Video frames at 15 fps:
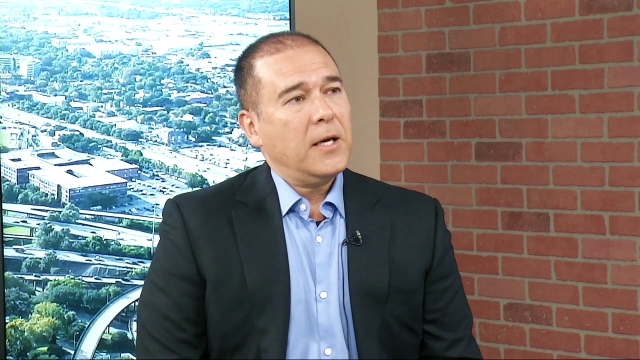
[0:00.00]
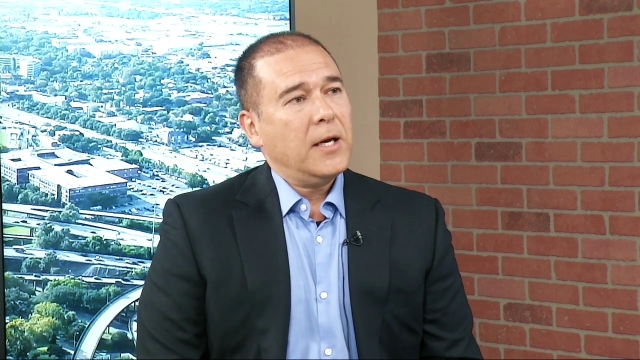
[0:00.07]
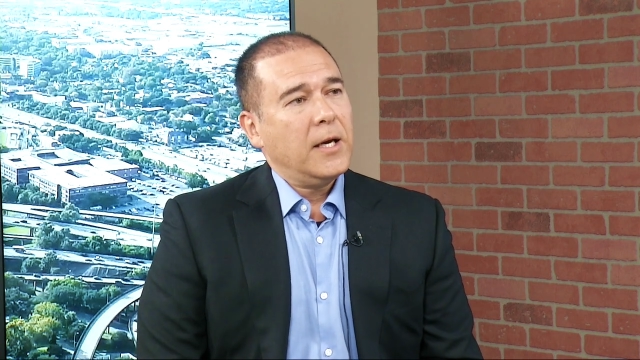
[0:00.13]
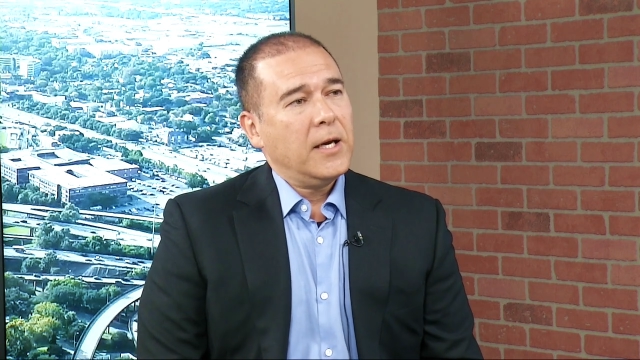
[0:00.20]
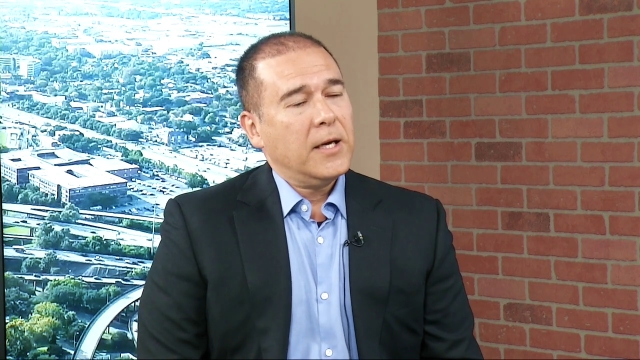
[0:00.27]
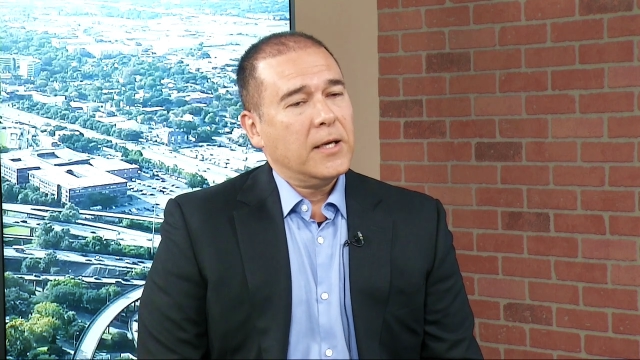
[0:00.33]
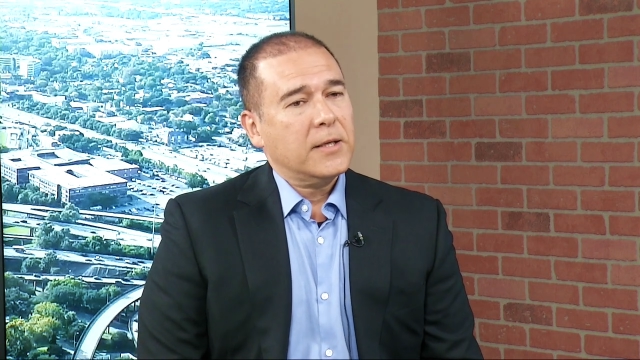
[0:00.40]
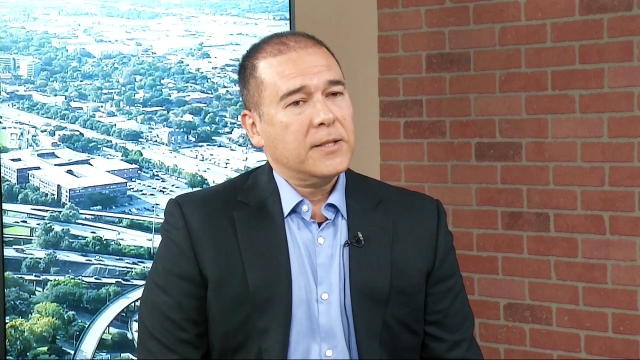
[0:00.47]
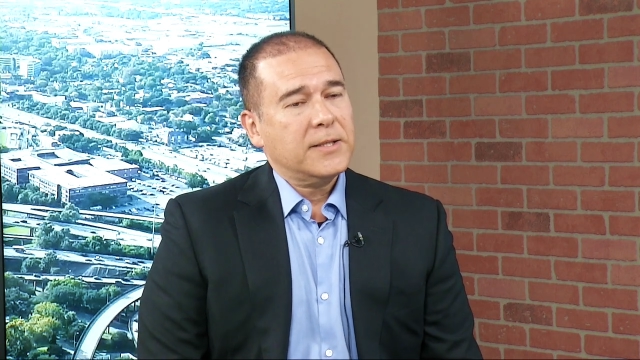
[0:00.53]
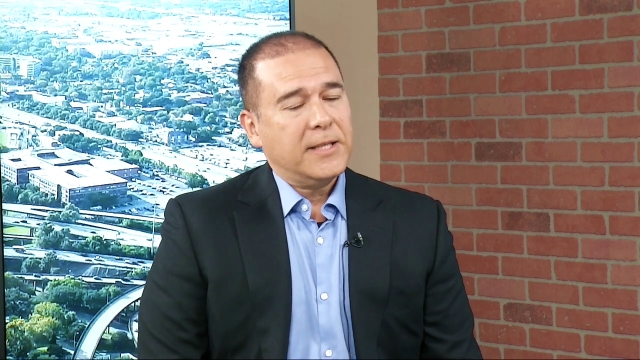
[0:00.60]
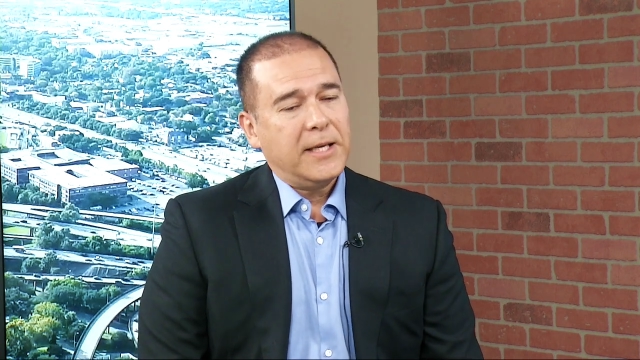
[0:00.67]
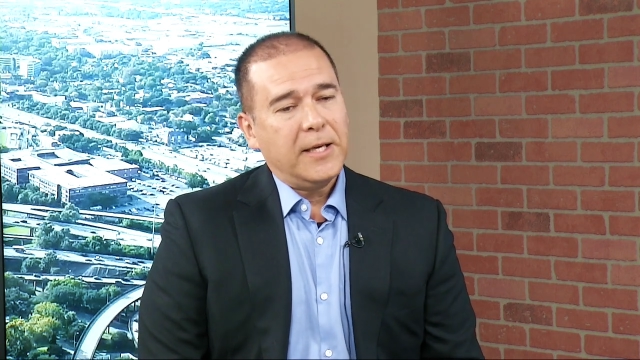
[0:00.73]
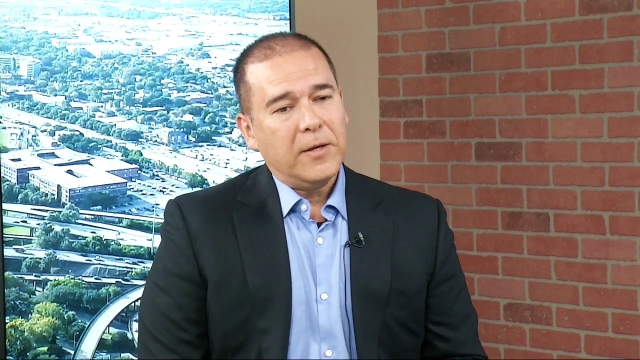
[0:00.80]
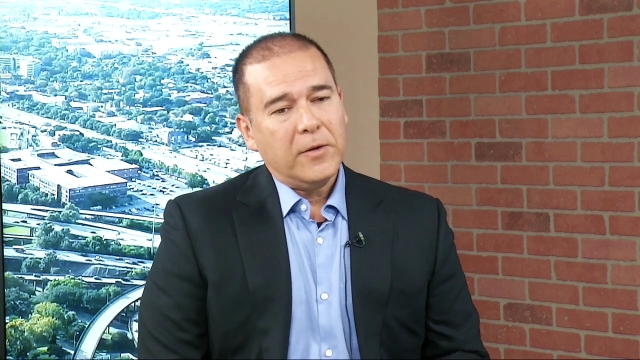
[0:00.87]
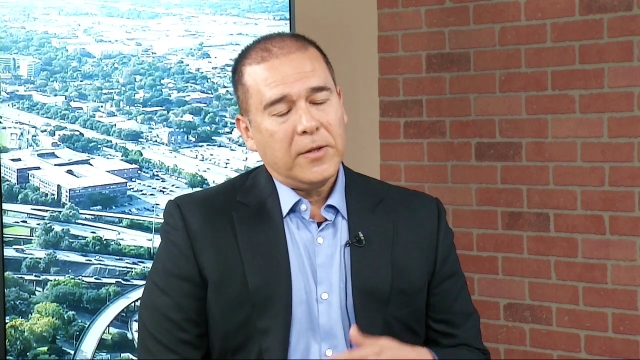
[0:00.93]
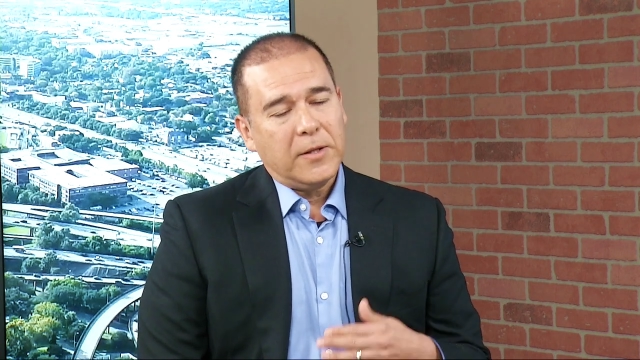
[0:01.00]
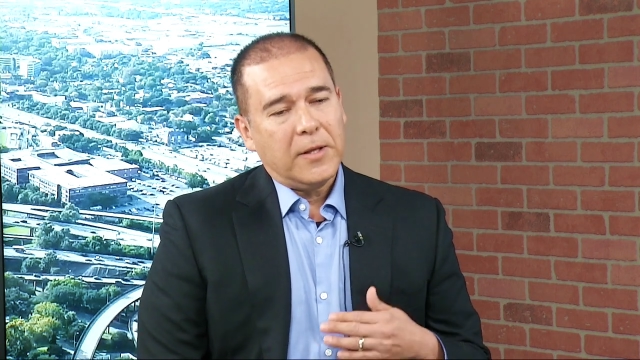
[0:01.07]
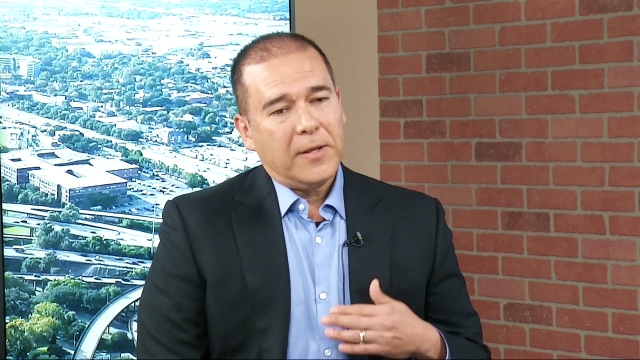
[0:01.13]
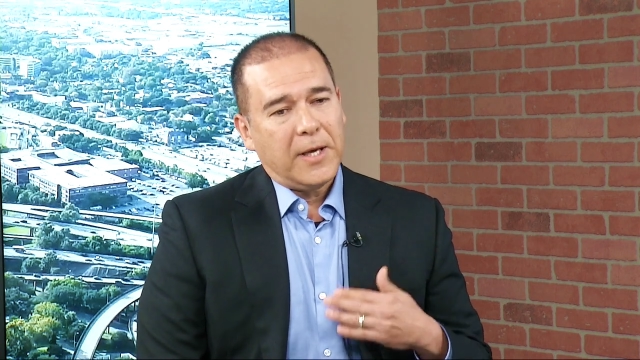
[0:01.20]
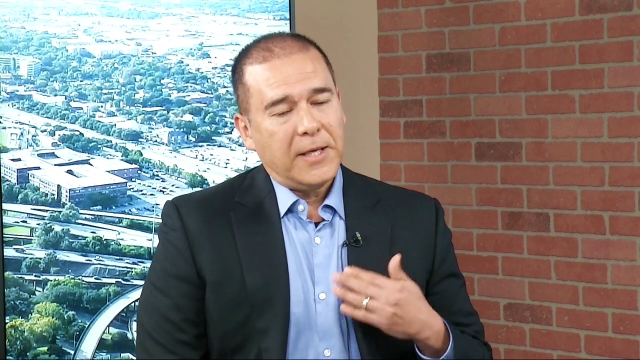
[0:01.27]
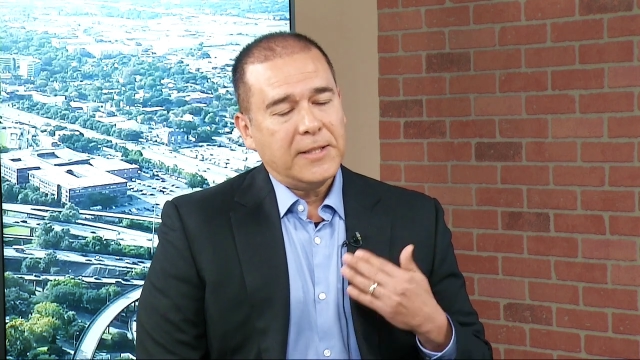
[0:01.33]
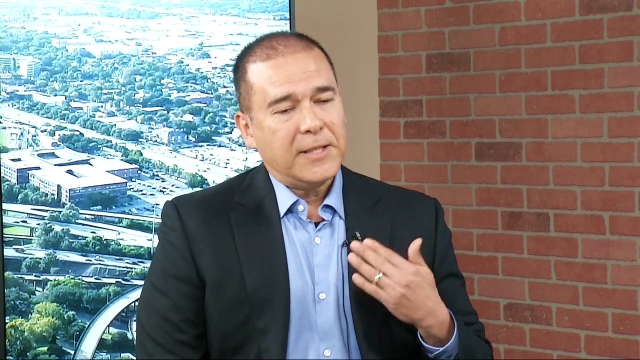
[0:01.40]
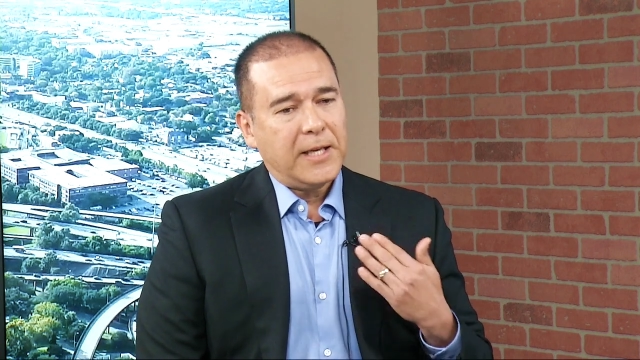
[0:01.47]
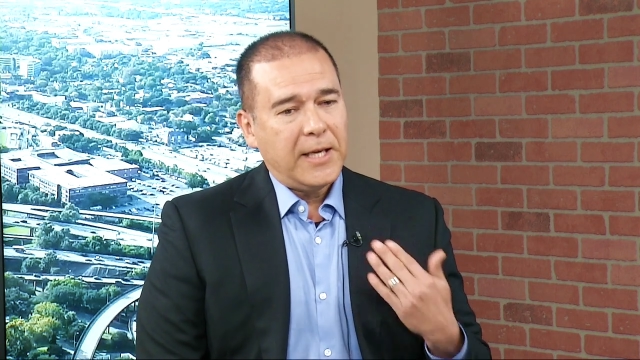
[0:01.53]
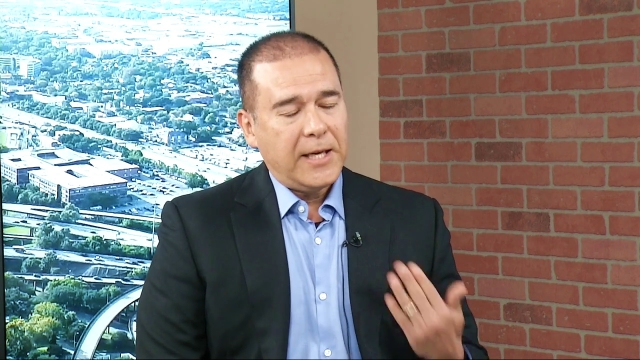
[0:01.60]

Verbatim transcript: and seeing the things that